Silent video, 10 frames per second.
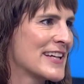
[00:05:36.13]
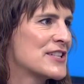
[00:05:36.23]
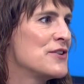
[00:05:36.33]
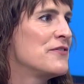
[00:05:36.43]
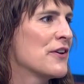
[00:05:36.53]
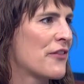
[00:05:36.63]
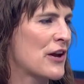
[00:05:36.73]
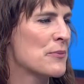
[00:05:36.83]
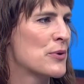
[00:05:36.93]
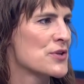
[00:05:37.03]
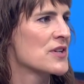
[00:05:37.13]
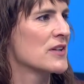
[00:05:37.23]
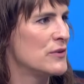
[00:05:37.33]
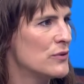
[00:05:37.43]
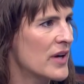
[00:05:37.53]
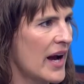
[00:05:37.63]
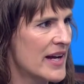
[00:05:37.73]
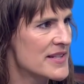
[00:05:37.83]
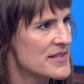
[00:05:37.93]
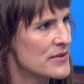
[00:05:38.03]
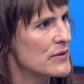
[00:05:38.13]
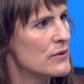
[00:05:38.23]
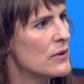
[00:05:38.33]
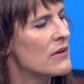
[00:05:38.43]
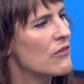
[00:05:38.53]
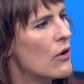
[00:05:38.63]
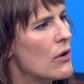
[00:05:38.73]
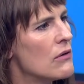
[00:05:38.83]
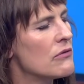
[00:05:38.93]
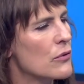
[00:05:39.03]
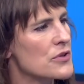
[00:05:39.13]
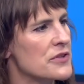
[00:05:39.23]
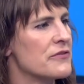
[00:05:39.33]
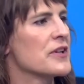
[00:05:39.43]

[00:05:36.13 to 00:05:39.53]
Like, do you feel they're pushing you guys to evolve, or do you feel